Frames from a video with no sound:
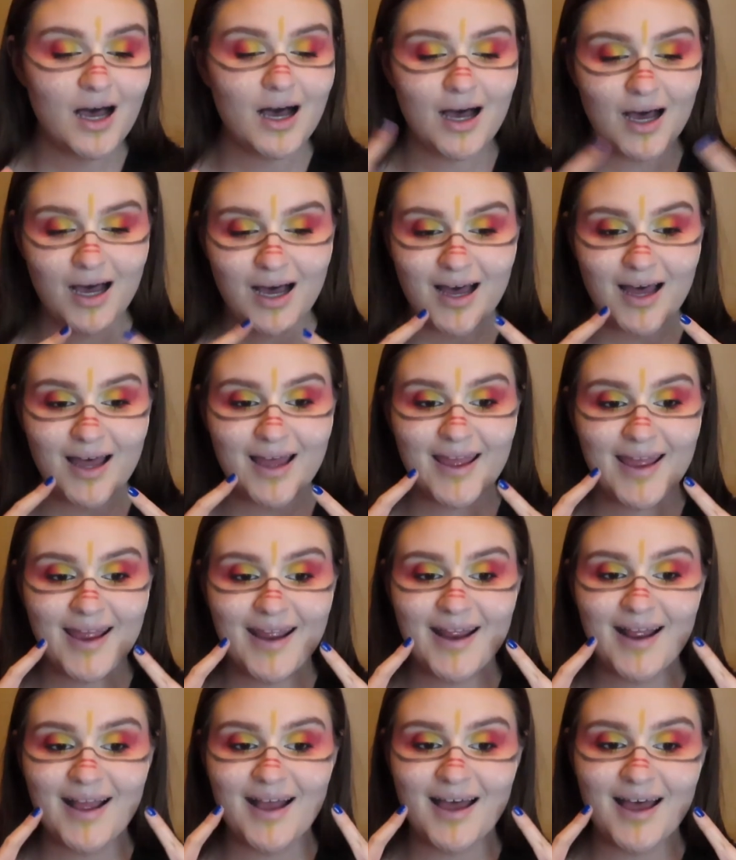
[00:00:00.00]

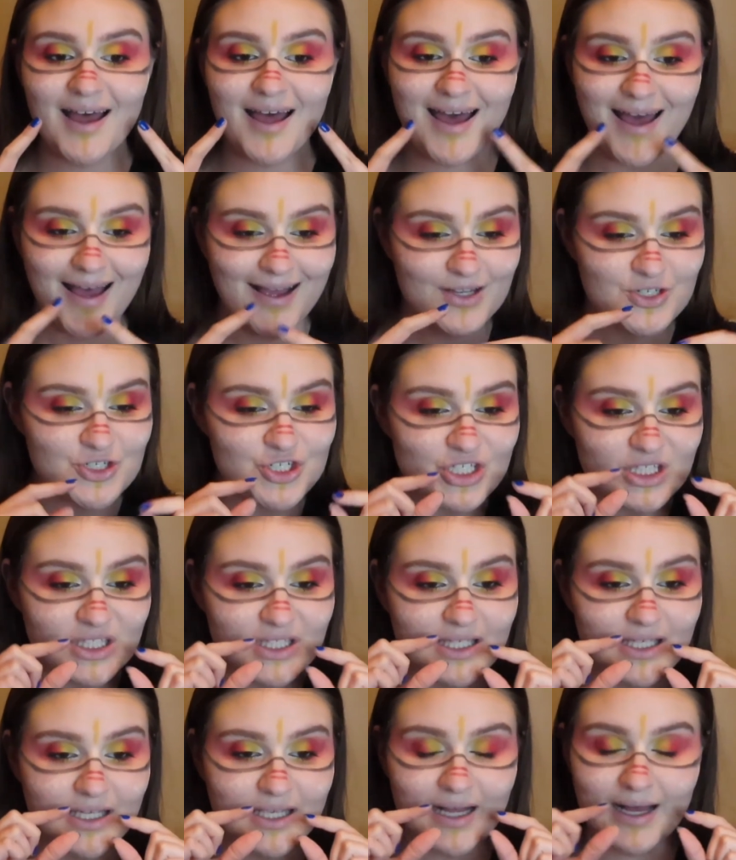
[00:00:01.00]
I
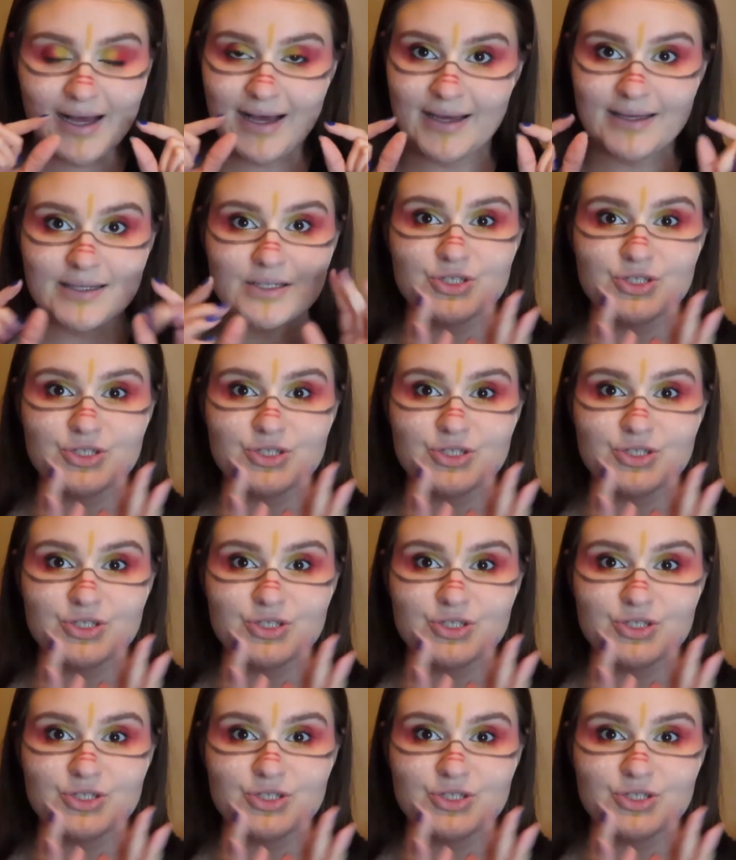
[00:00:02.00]
actually kind